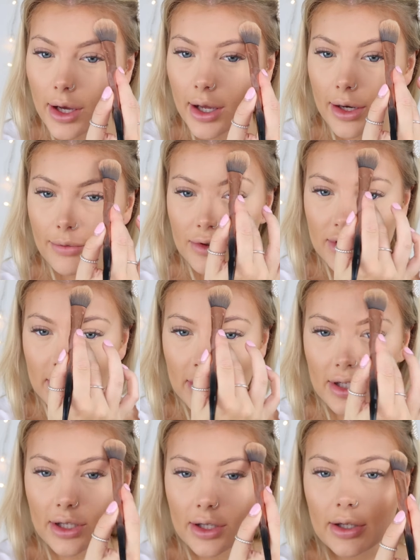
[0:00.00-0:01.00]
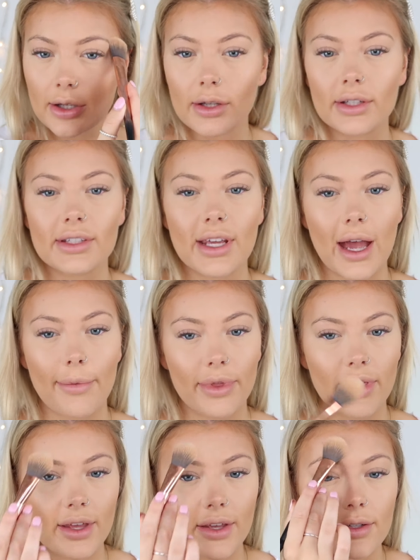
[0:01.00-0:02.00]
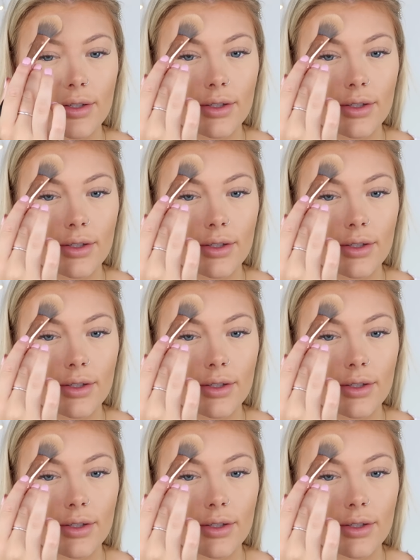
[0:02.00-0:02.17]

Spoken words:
And I'm just going to tap this.